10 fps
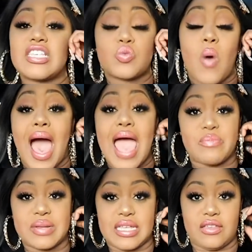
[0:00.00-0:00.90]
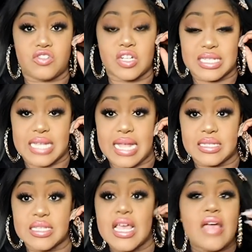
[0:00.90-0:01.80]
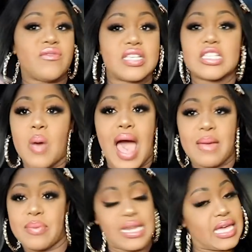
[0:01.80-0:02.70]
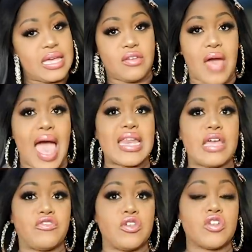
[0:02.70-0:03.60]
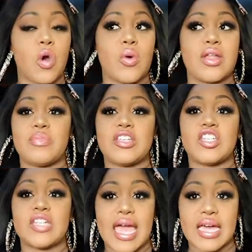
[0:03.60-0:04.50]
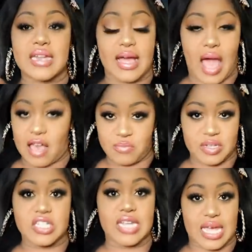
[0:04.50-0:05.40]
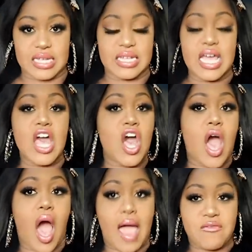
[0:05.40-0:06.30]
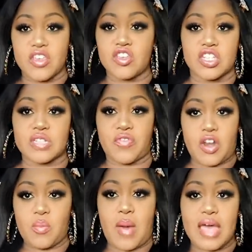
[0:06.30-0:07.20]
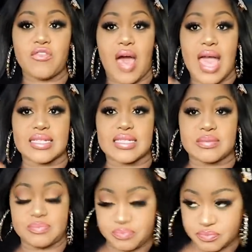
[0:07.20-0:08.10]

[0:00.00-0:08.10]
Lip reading: what I believe. Do you understand? This is what I believe. And if you don't want to be shagged like I've been shagged, I think you should follow my advice.